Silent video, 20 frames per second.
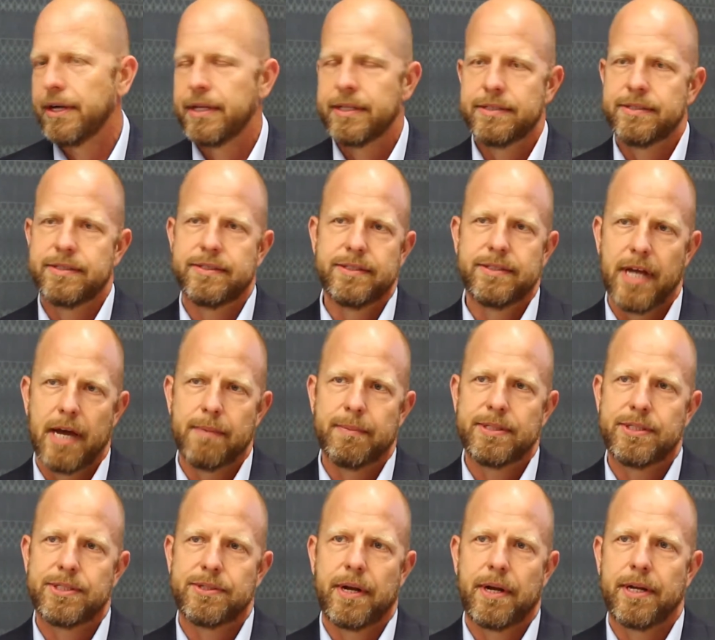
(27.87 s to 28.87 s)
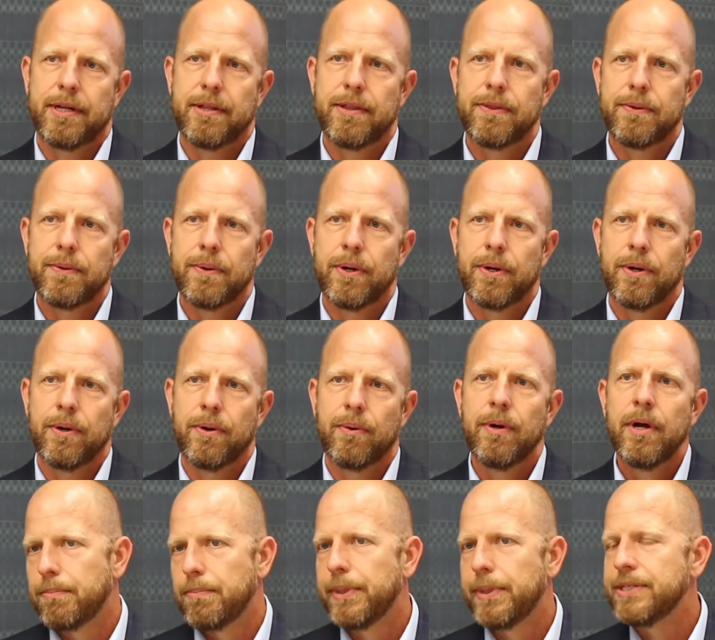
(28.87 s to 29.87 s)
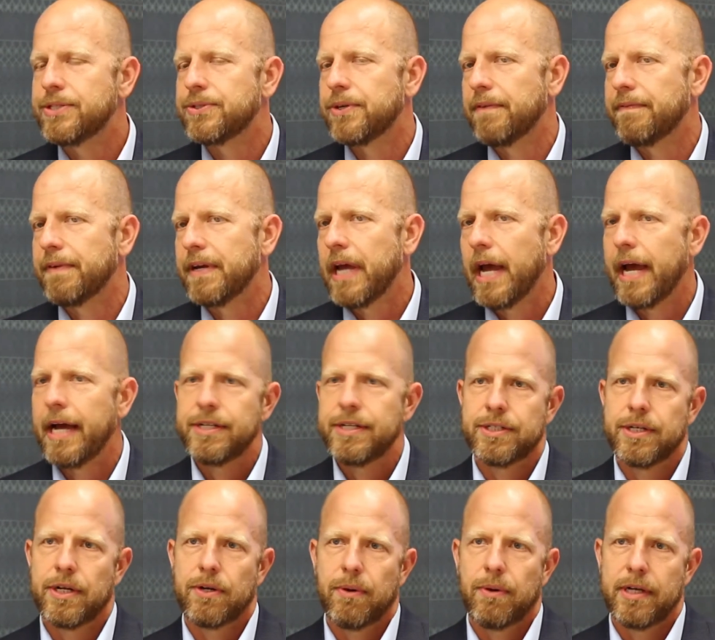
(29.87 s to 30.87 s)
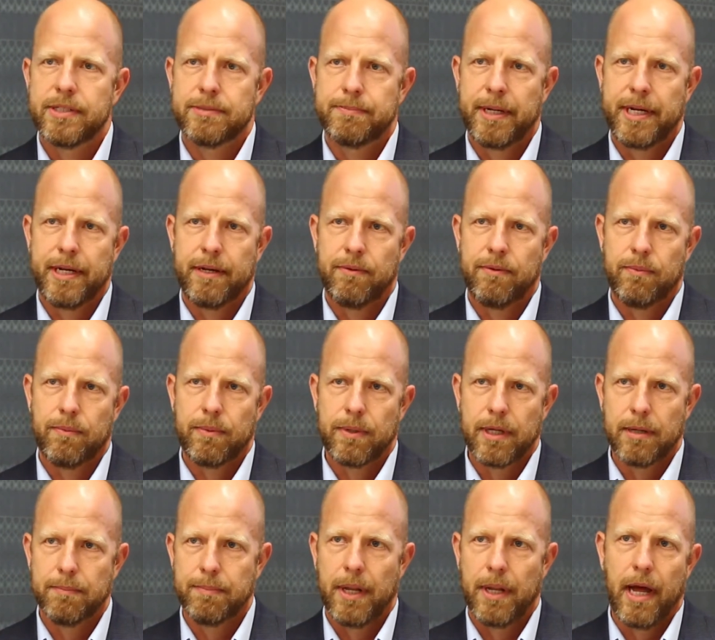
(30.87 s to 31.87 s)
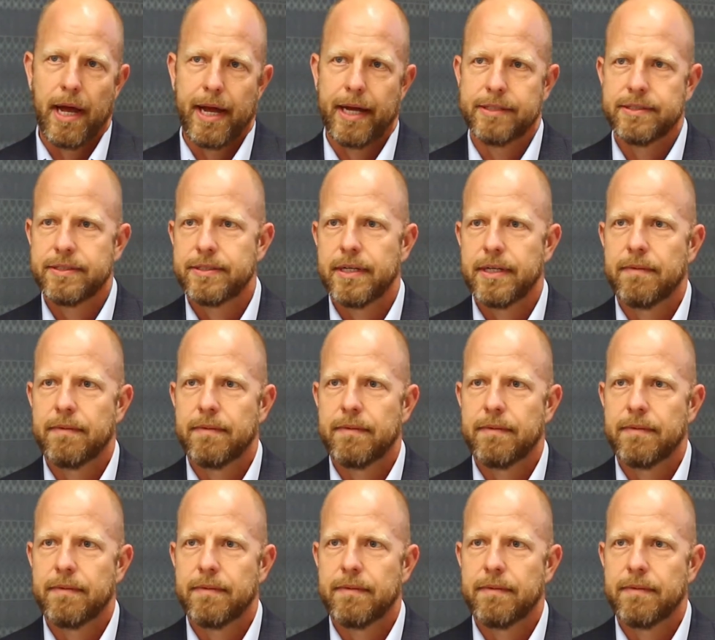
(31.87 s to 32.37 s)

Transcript: and this is demonstrated through pre-certification across many compliance